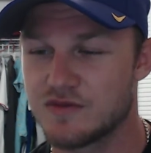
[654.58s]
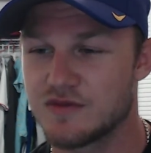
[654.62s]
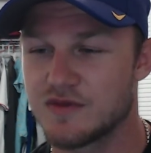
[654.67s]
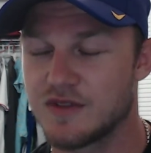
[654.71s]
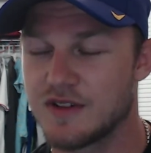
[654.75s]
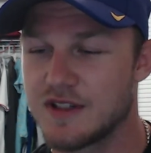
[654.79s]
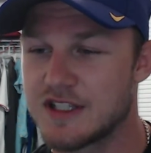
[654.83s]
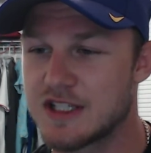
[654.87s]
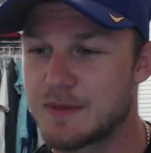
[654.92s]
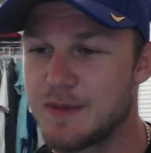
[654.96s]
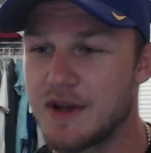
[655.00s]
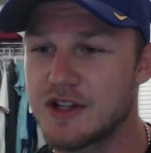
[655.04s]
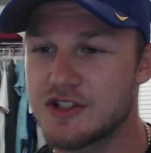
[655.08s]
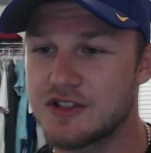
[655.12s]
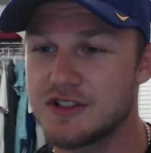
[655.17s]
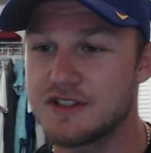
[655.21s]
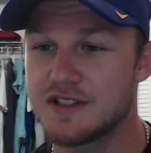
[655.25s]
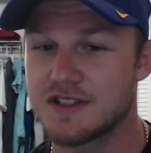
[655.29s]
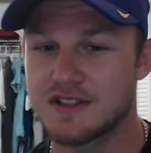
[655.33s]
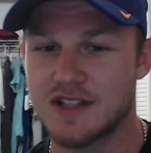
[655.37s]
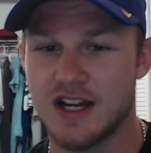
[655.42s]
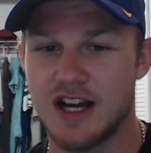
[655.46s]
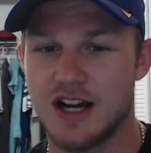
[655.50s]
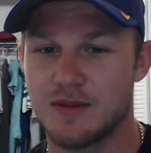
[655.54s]
especially the
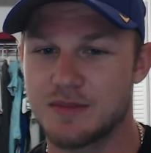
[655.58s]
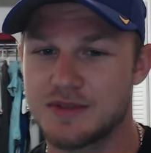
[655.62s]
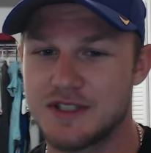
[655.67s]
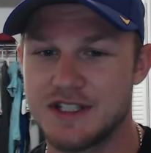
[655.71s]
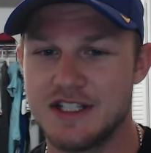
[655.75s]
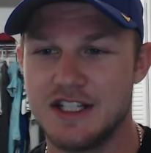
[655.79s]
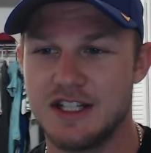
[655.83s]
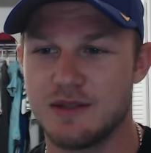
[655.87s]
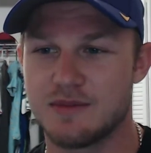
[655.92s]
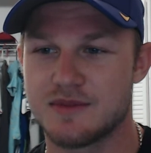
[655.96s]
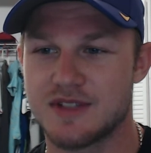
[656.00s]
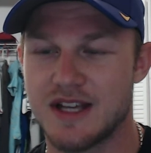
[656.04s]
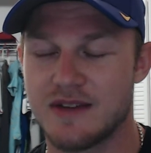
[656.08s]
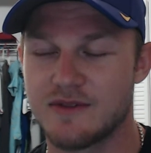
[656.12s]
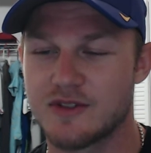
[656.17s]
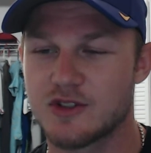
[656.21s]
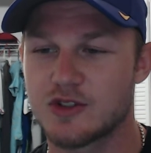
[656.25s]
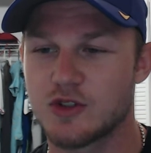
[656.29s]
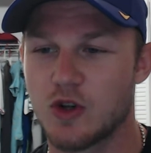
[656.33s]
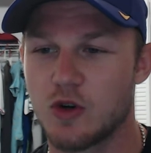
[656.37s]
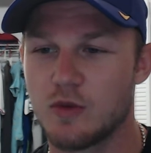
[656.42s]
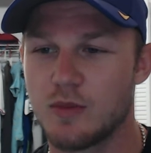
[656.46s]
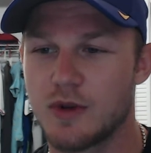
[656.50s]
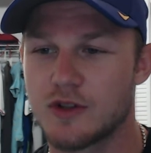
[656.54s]
top teams, have
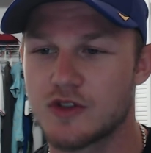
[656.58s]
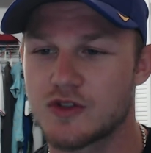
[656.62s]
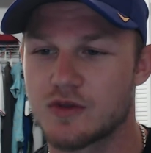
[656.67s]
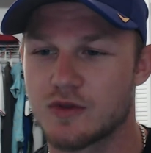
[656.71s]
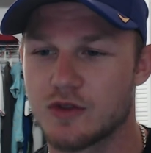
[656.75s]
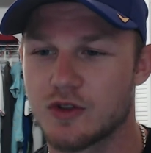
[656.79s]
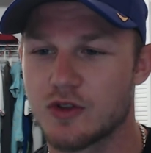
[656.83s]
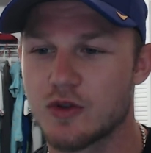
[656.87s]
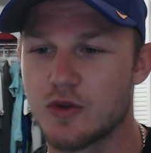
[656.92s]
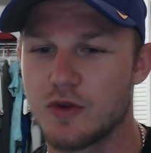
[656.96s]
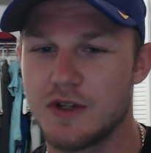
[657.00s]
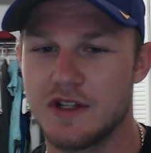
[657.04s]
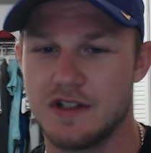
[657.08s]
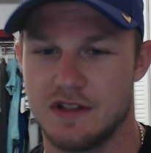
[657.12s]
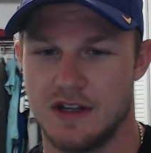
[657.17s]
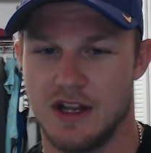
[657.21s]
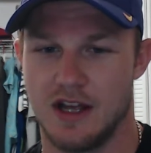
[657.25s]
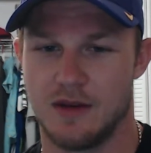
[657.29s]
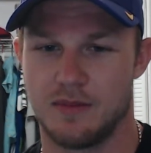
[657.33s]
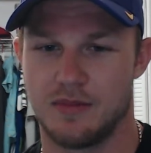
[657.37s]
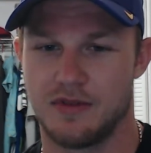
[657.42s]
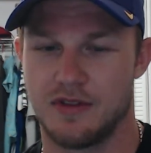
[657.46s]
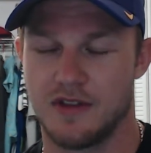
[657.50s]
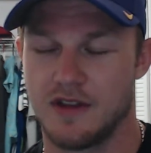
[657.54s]
so much recruiting
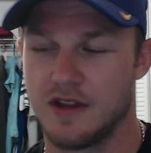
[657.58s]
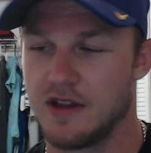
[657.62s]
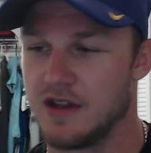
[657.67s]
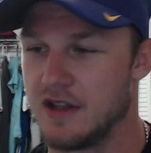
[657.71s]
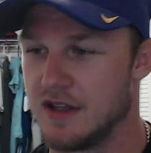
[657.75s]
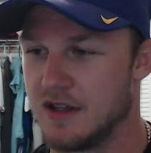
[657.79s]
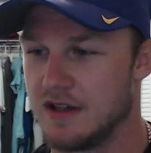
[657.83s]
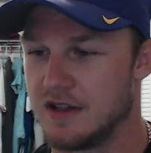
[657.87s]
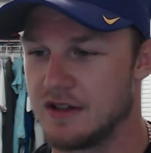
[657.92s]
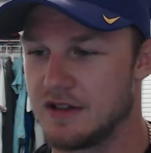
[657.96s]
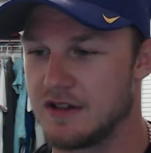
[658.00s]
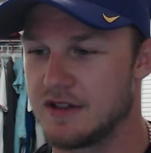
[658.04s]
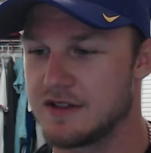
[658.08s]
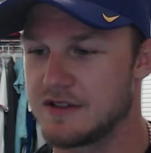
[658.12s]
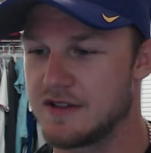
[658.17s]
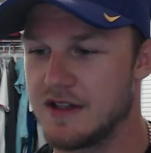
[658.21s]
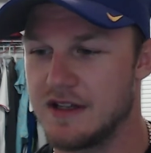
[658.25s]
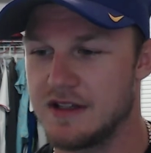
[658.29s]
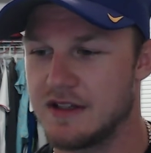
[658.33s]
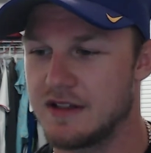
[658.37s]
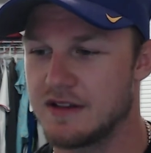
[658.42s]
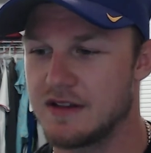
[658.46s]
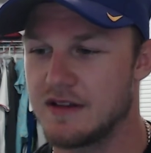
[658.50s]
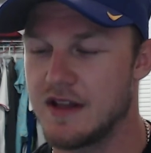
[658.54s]
depth because they
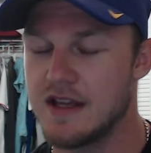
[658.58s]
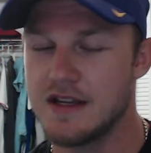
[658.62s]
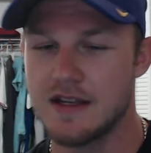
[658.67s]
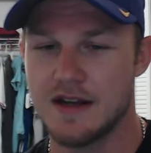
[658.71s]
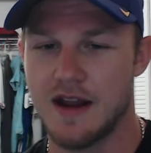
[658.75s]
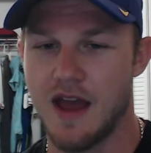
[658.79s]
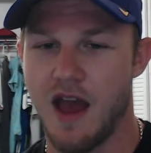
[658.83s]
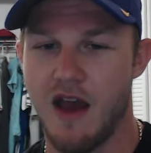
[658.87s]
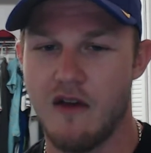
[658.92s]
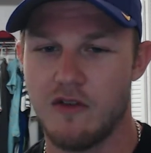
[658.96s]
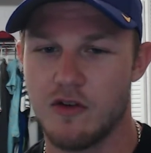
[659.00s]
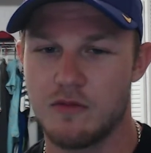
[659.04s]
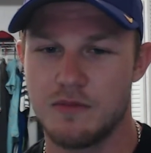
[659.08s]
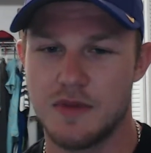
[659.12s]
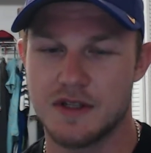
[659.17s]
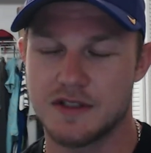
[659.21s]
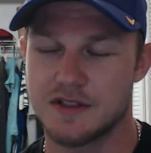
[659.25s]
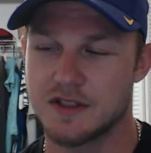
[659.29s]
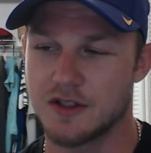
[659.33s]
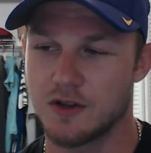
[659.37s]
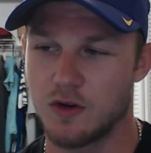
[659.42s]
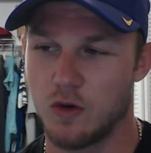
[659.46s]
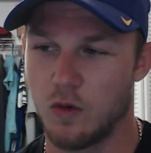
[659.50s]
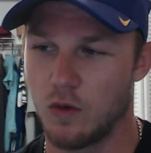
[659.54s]
can they can have a
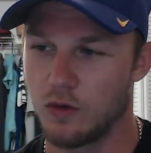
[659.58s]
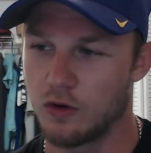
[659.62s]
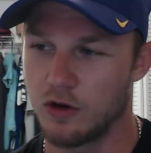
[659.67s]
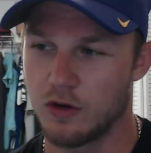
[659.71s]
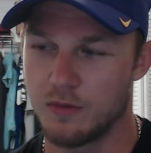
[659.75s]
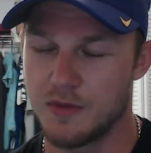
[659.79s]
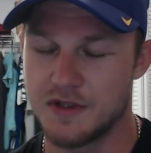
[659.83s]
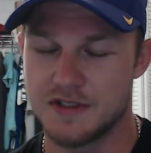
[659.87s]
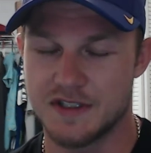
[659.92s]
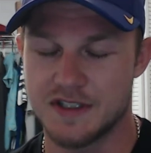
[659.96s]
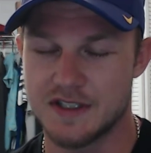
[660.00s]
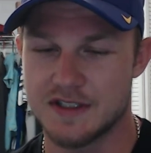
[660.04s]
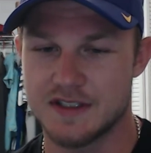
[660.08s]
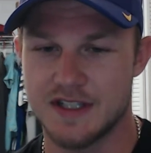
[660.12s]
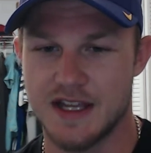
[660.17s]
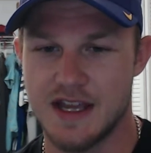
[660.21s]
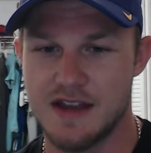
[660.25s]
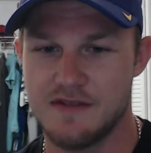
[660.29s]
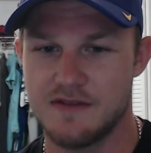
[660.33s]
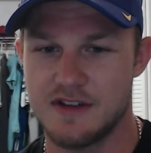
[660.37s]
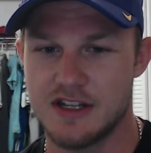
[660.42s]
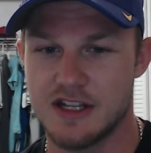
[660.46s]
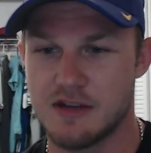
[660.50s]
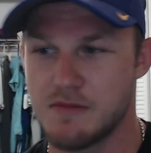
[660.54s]
missing corner, a missing
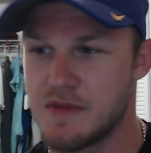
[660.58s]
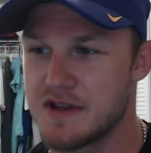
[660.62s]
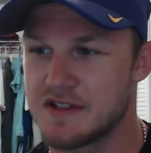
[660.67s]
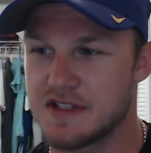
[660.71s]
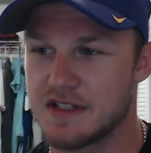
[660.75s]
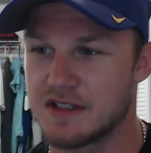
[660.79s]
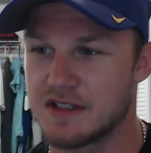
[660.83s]
safety, a missing